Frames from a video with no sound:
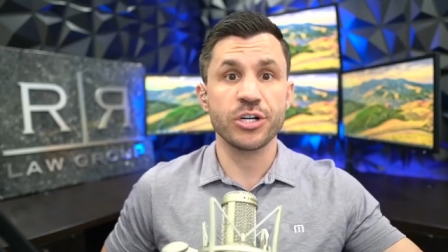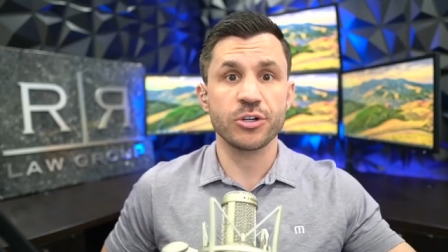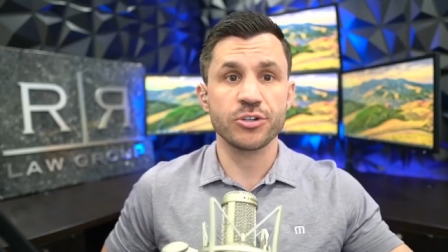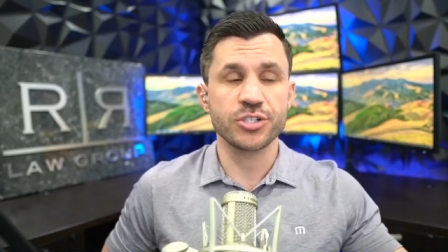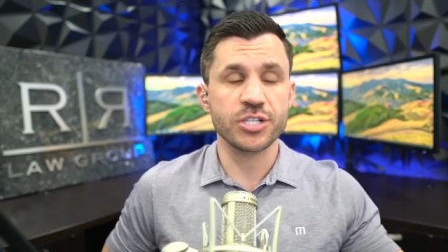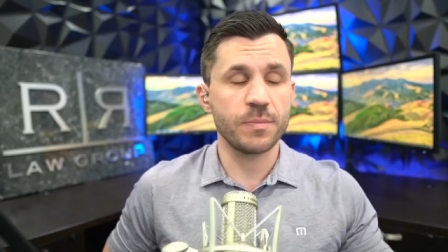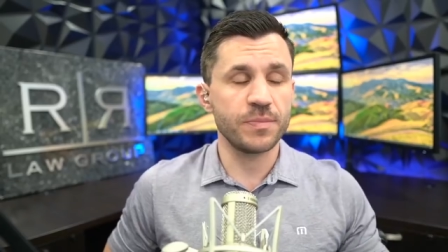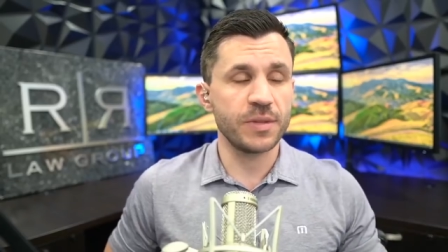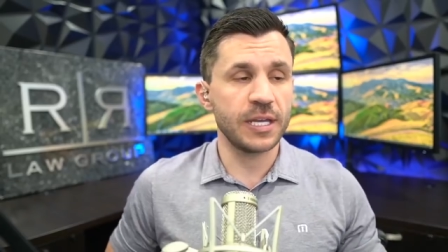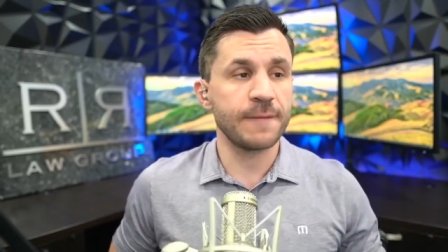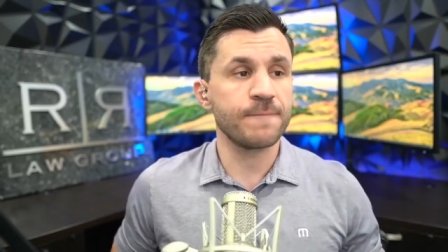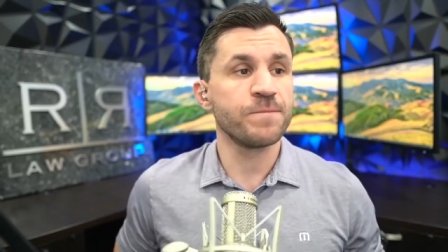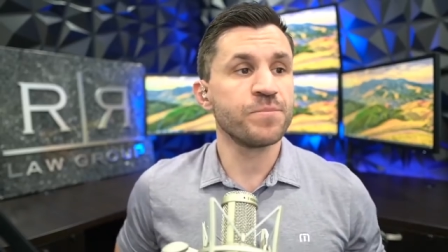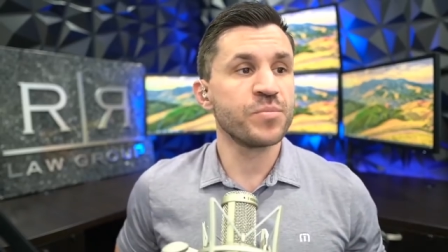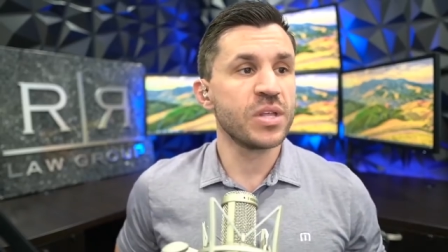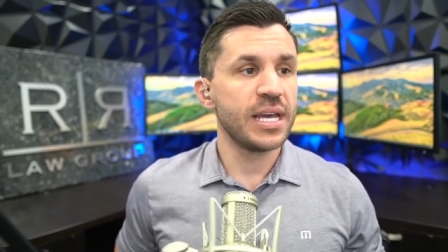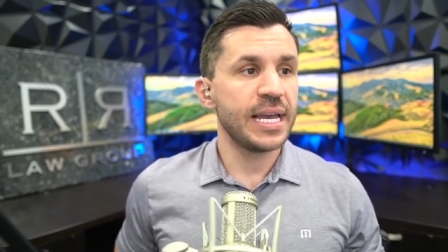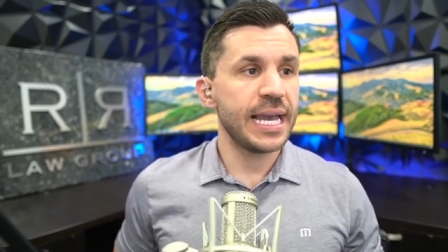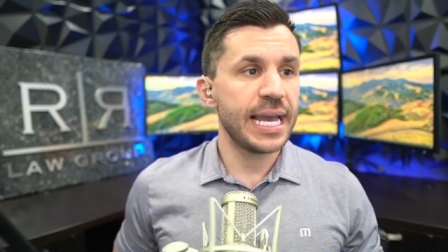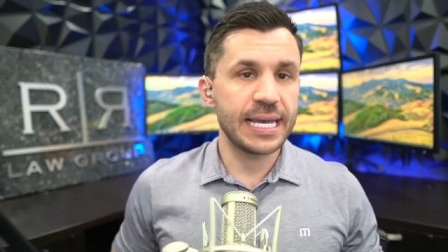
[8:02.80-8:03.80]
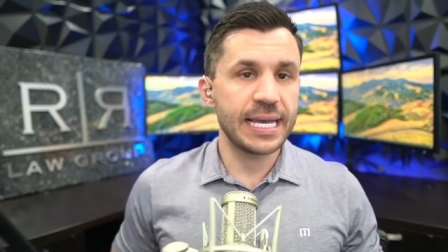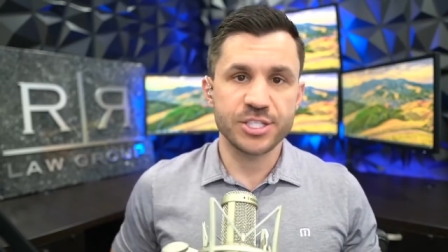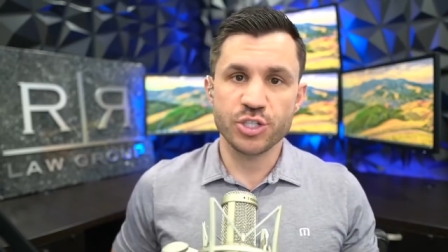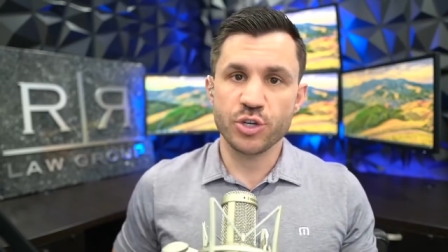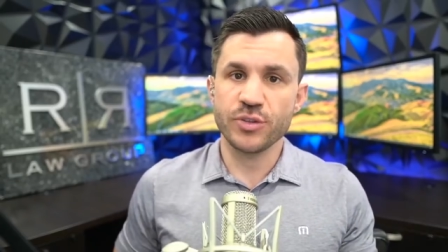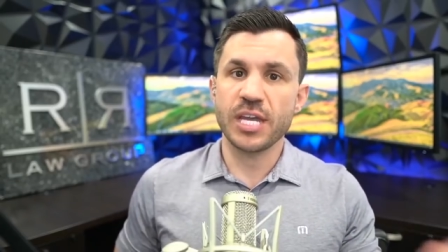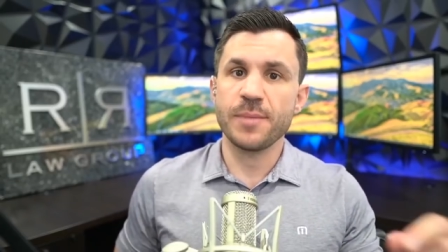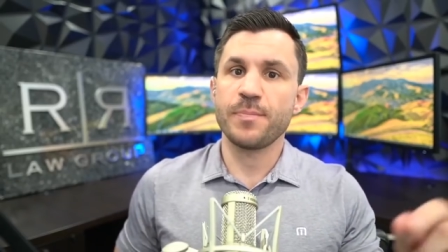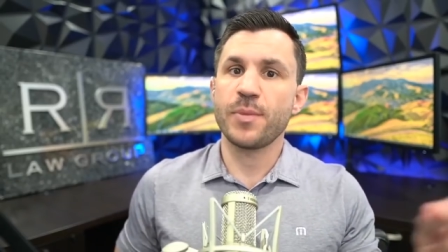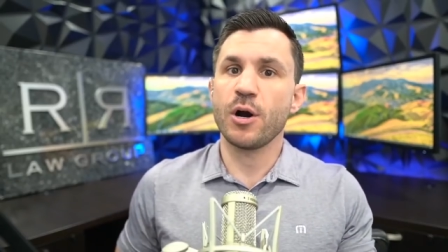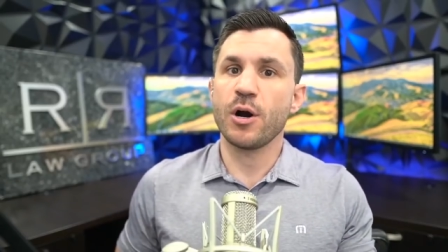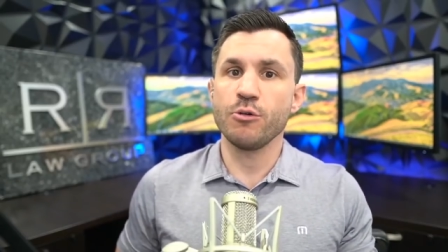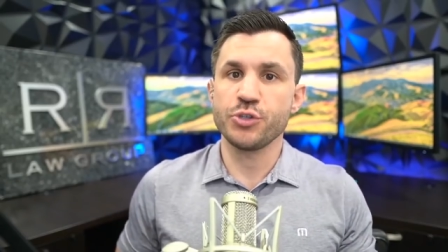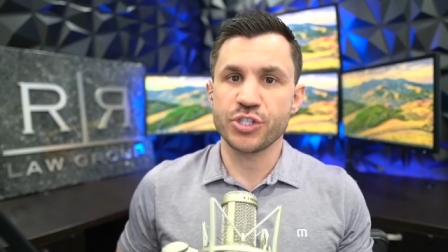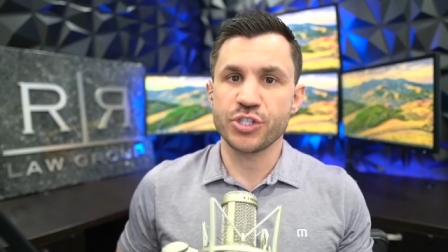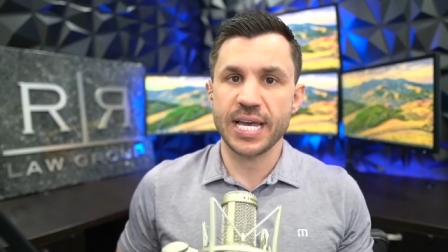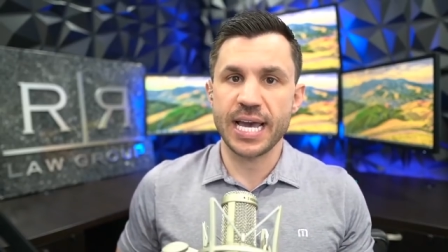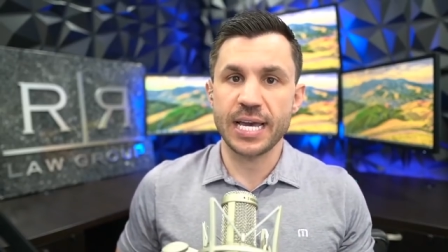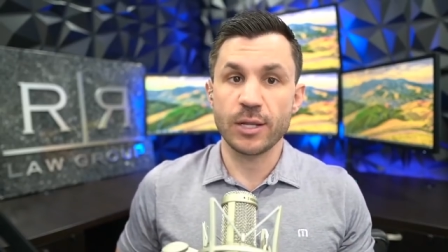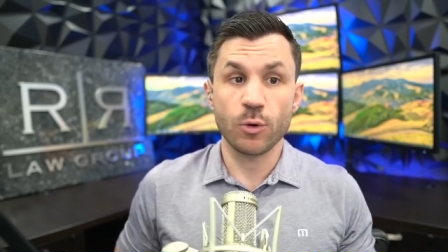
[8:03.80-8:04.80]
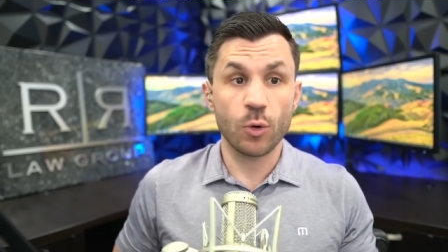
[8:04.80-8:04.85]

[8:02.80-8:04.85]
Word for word: or something. And so they post that.